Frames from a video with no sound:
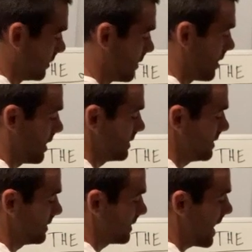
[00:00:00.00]
All right,
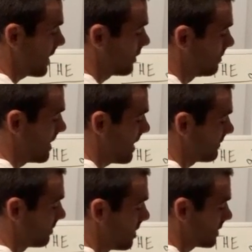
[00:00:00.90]
this tackle might have
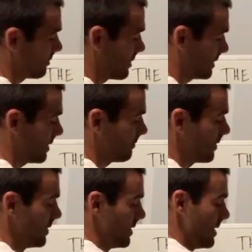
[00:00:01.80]
to block some right there,
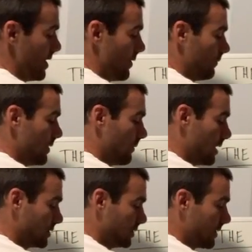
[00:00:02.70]
but we
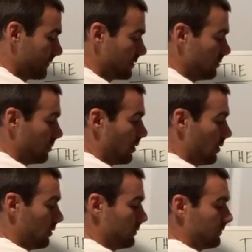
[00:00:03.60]
want you after you
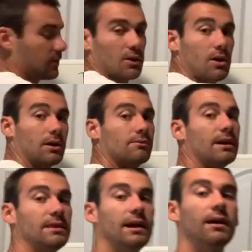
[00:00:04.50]
pull for looking
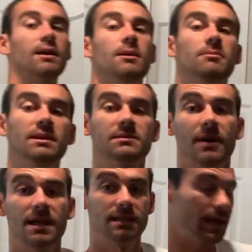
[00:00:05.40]
right there. Because
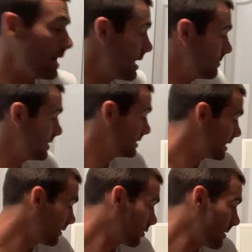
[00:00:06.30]
by the time this
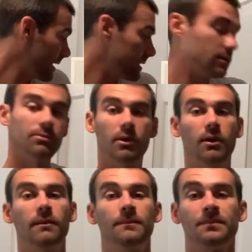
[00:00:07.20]
second quarterback gets the
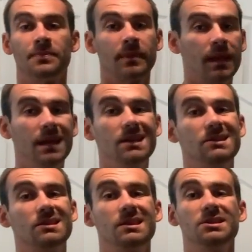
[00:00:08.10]
ball, his
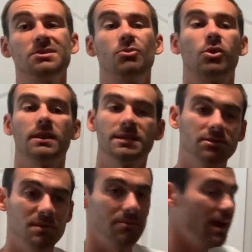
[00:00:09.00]
decision more or less
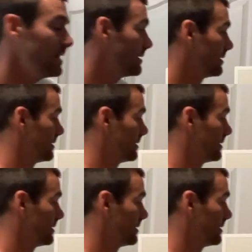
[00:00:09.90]
should be made.